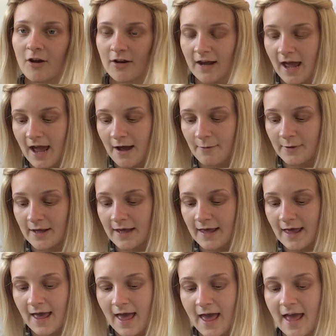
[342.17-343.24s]
on our
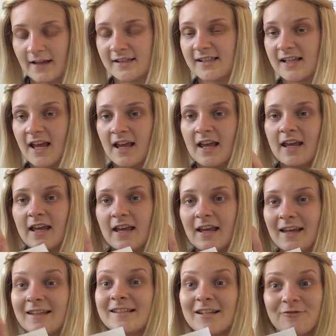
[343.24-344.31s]
heads.
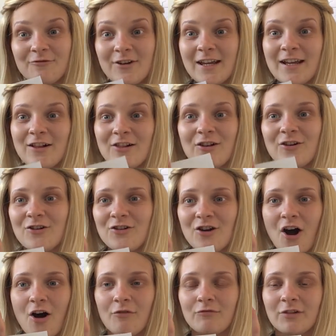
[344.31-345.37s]
Is it real or
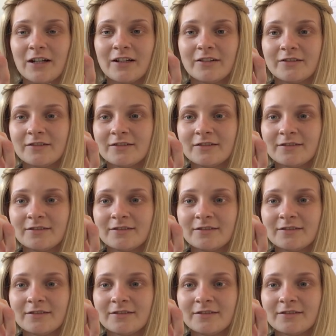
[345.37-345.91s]
not real?